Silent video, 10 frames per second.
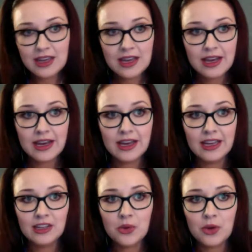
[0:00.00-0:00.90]
and
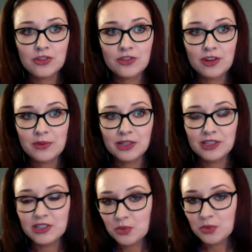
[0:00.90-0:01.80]
Laquan Treadwell in the
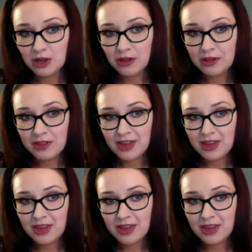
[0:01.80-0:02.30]
12th,